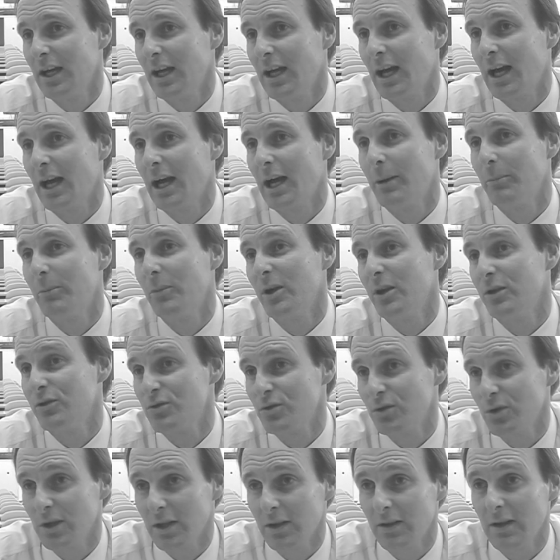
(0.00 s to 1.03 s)
and
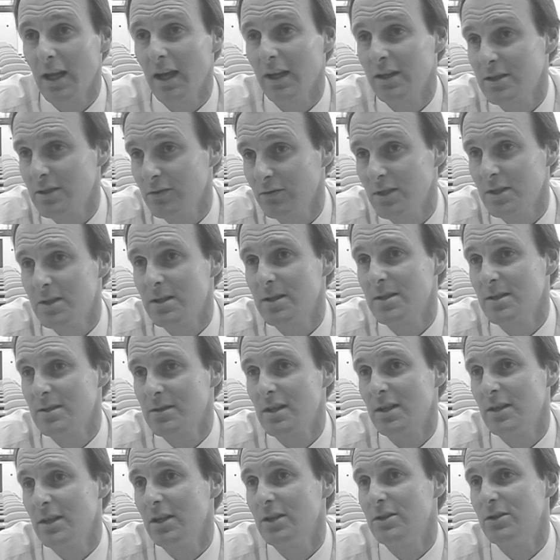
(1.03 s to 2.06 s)
during the activities
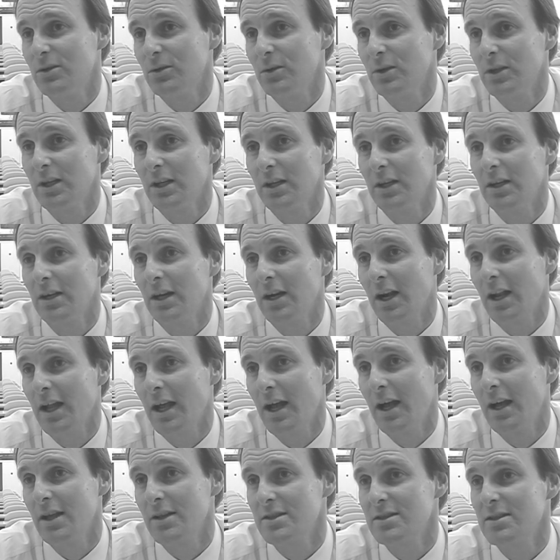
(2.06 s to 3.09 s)
that they're doing in
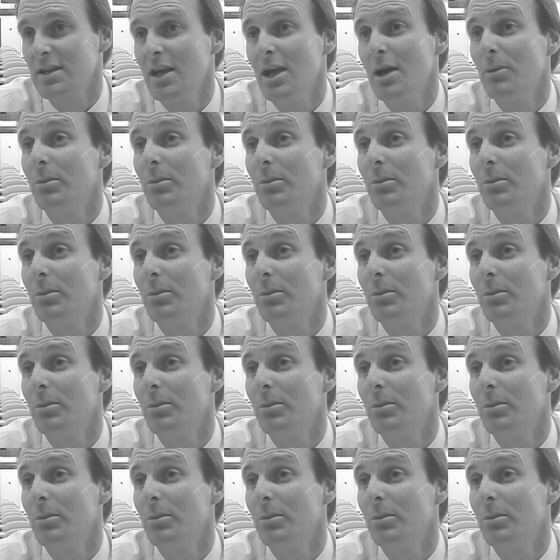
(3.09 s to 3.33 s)
class.